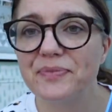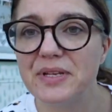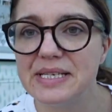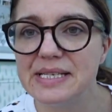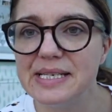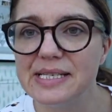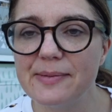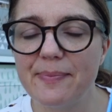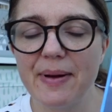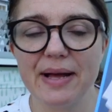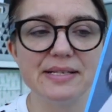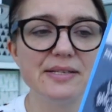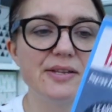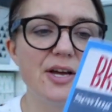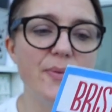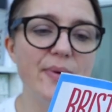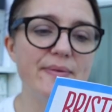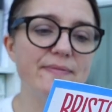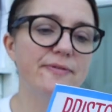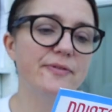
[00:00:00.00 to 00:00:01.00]
this is the pattern that
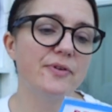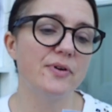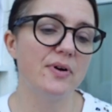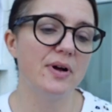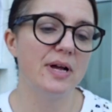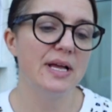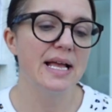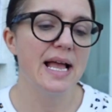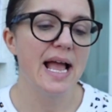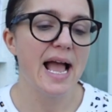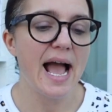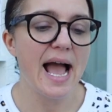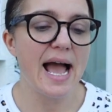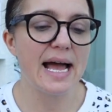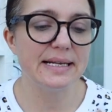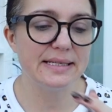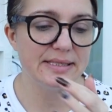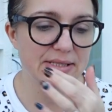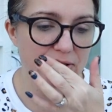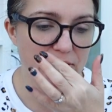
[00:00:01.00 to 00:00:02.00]
I went for,
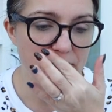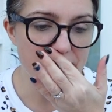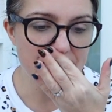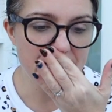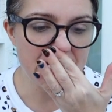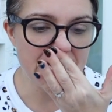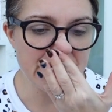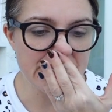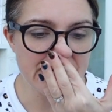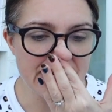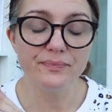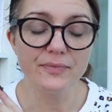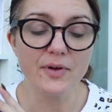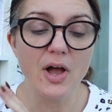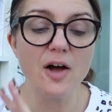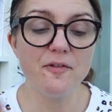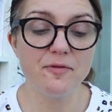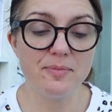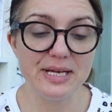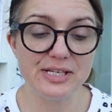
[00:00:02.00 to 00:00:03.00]
and you needed
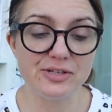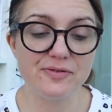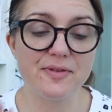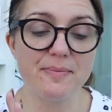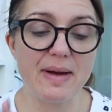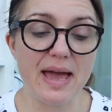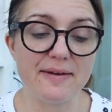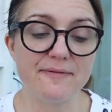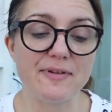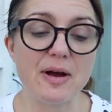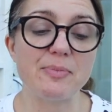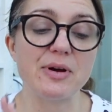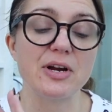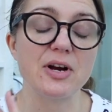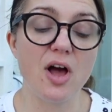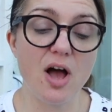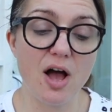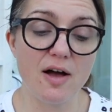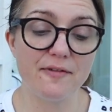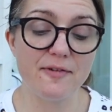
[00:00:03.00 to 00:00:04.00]
0.5 meter of the main fabric
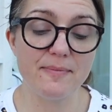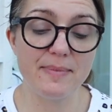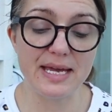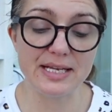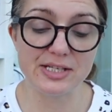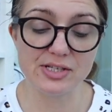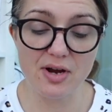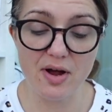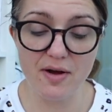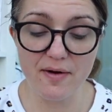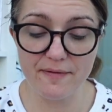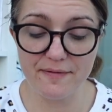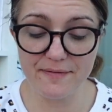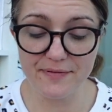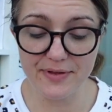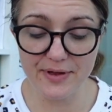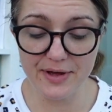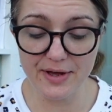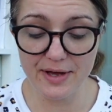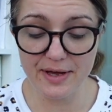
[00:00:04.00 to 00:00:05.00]
and 0.5 meter of
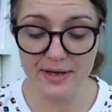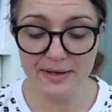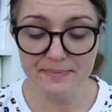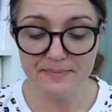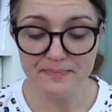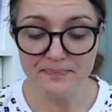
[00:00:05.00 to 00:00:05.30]
the